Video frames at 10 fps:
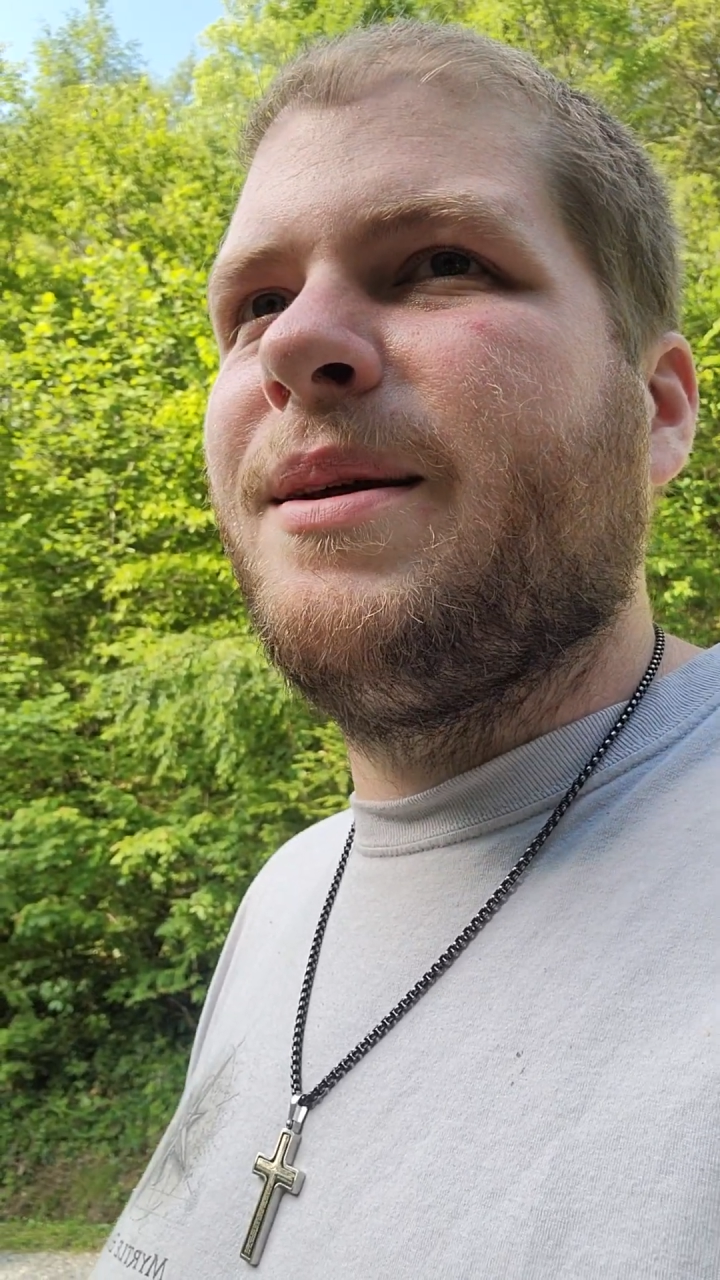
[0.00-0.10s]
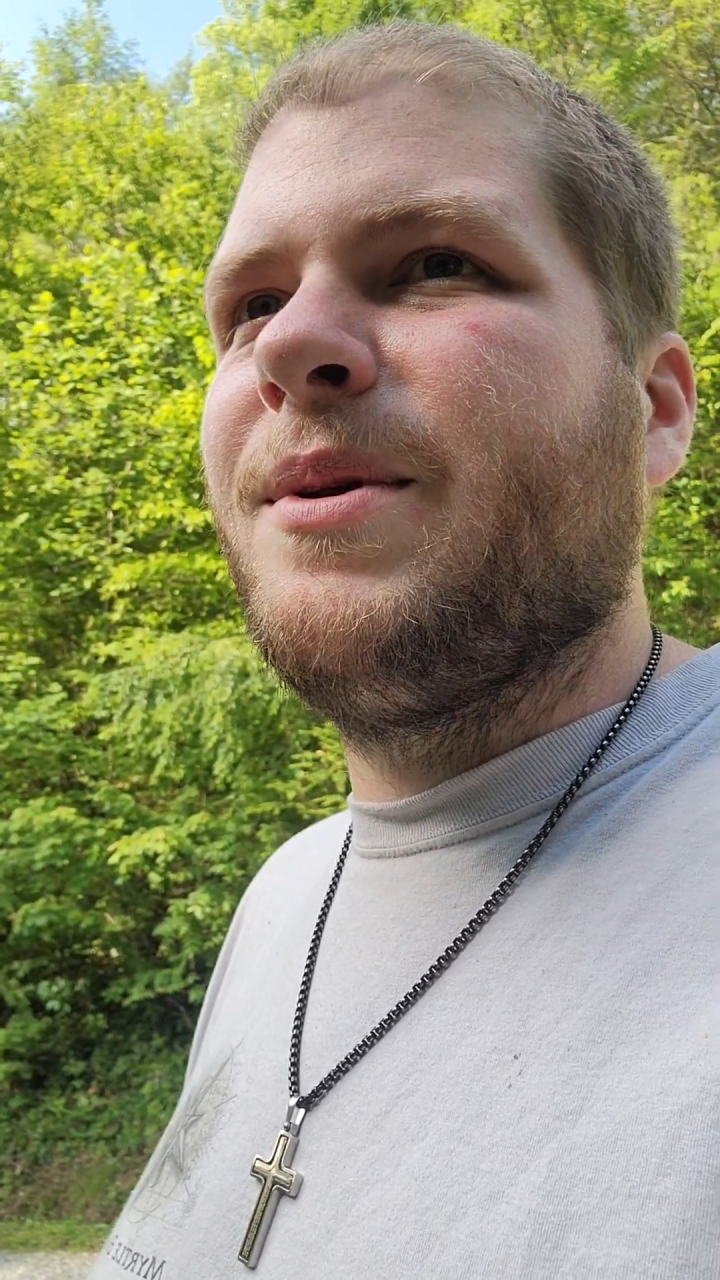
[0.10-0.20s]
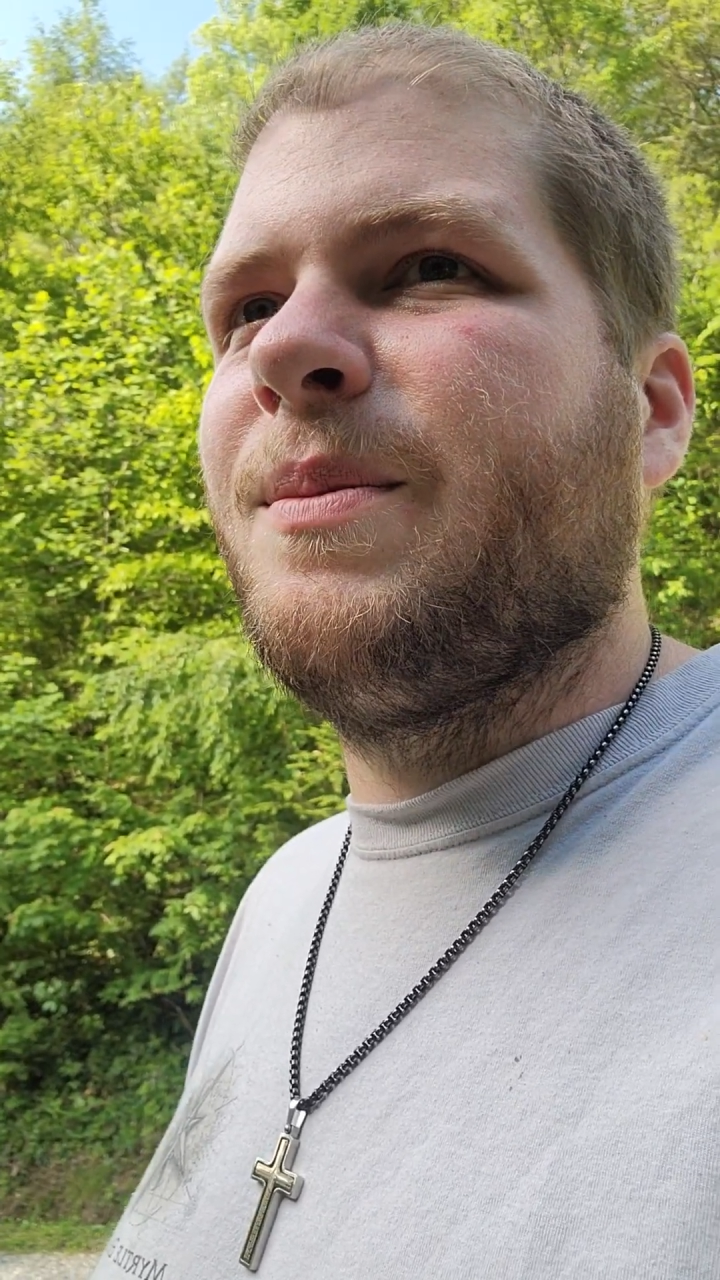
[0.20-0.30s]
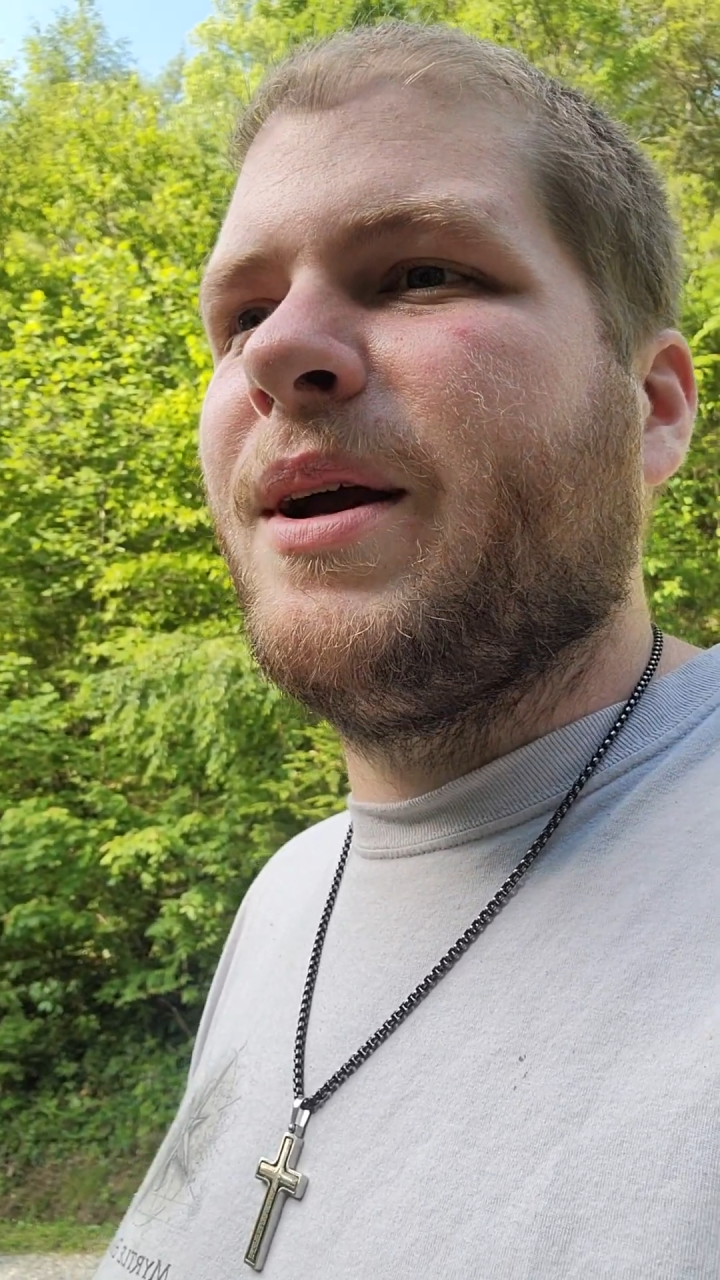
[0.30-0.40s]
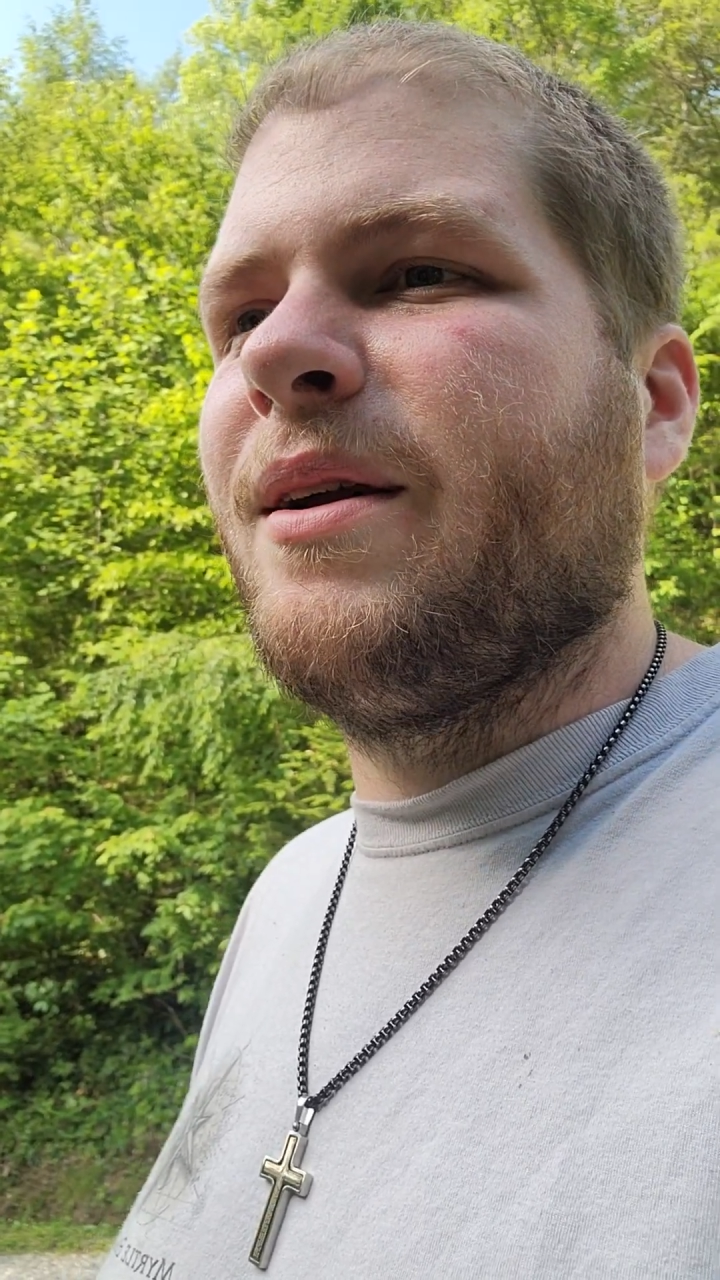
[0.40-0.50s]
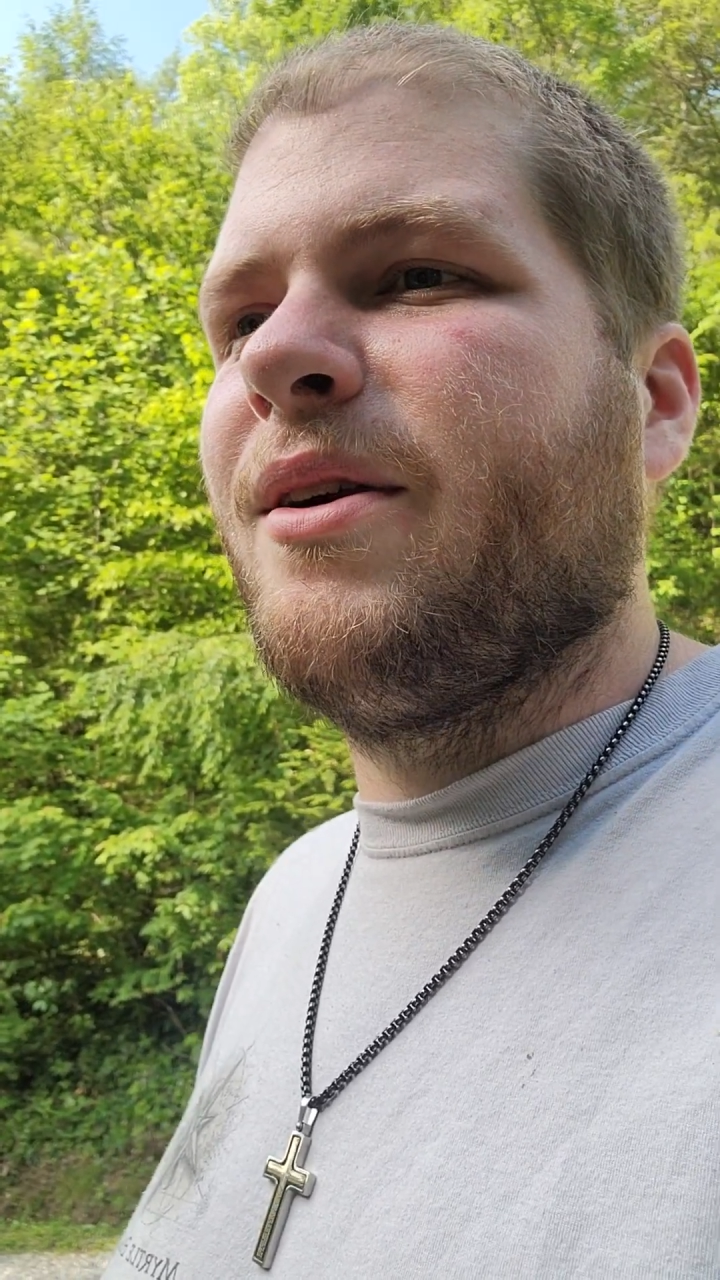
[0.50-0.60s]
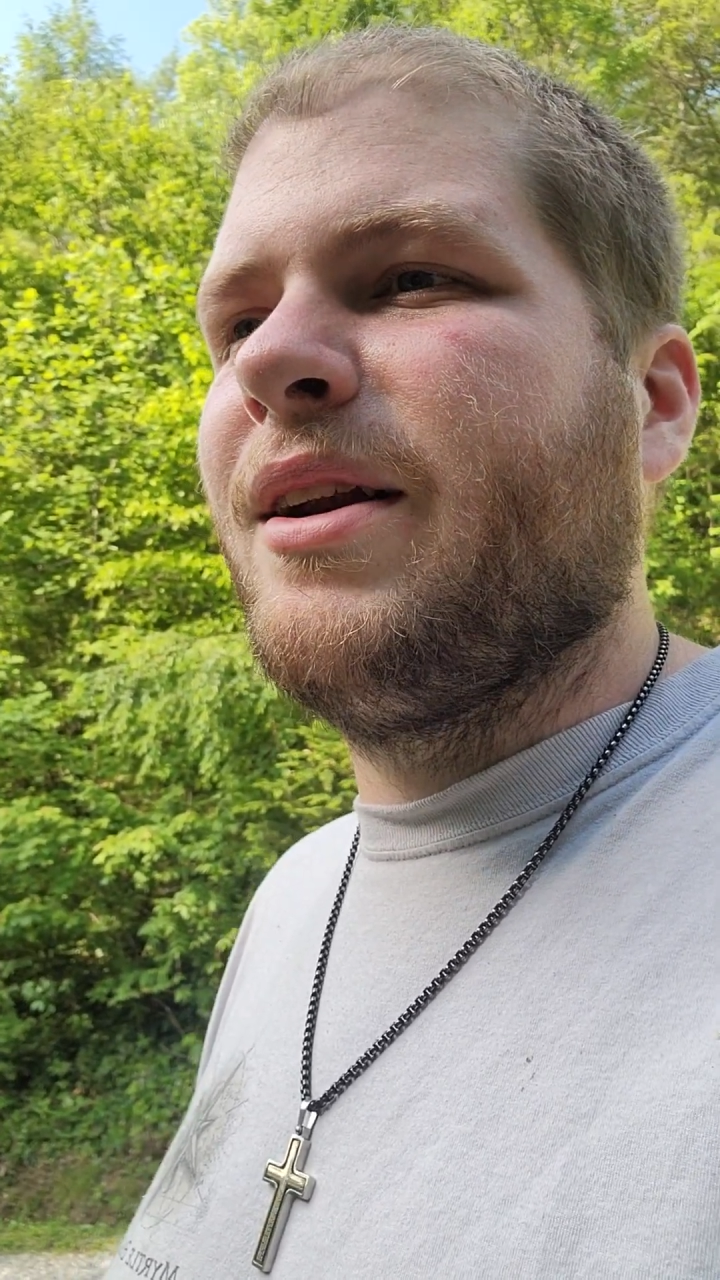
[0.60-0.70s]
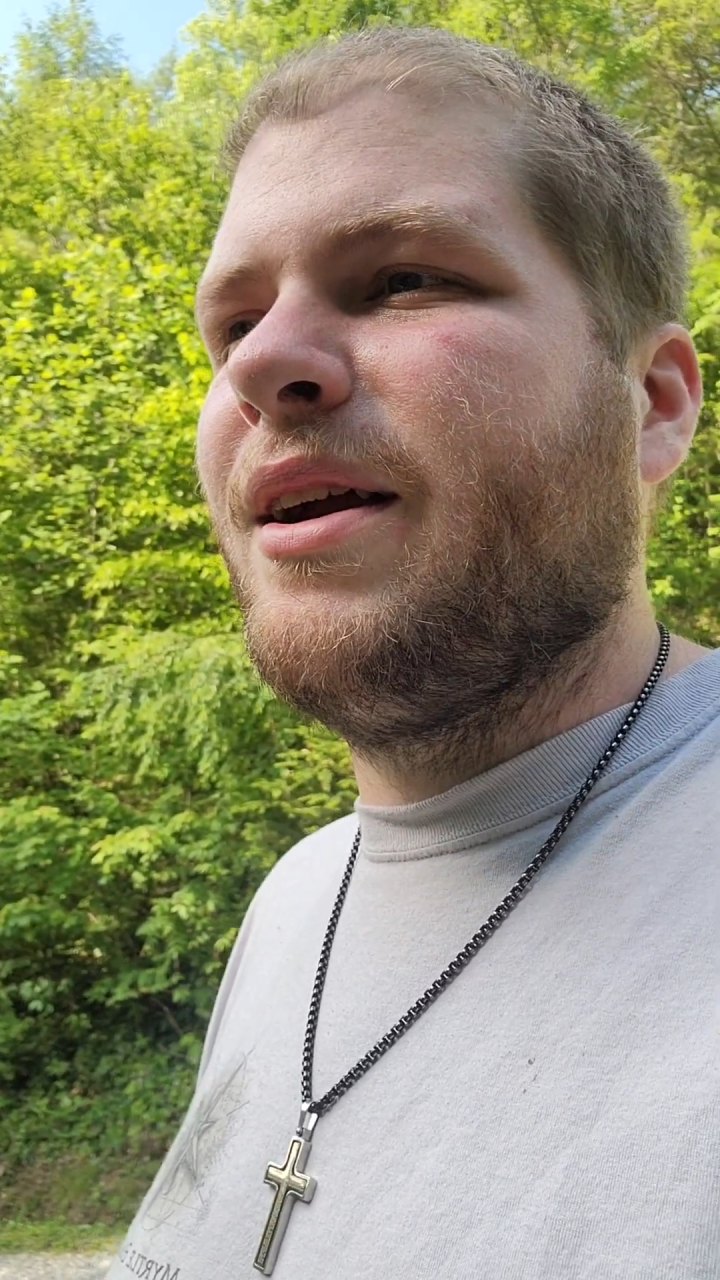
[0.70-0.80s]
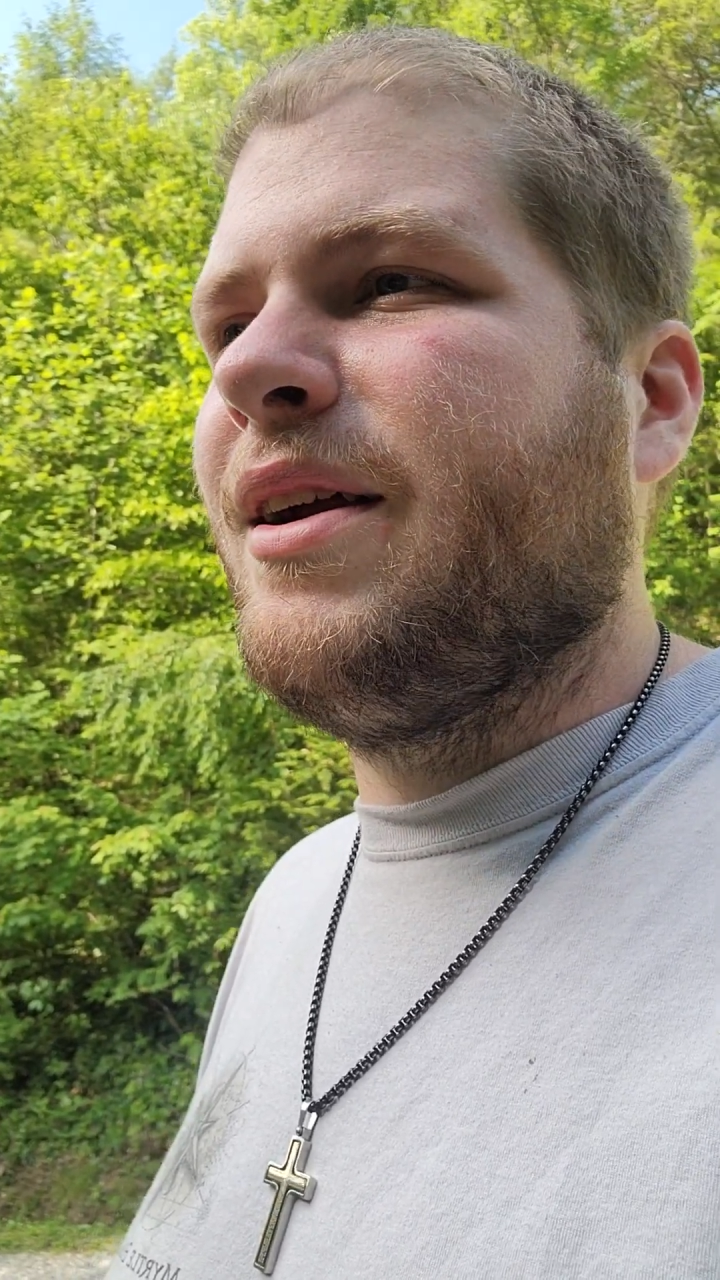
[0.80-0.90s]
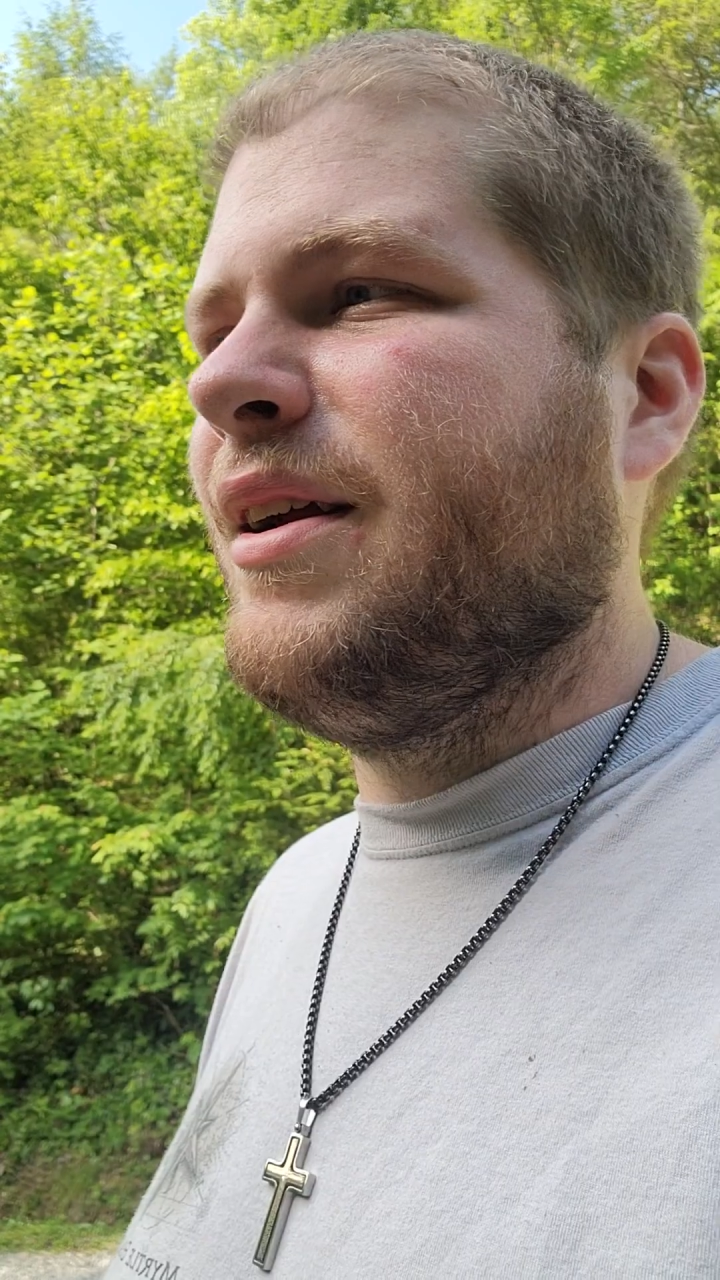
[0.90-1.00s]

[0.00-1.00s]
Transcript: into my garden area.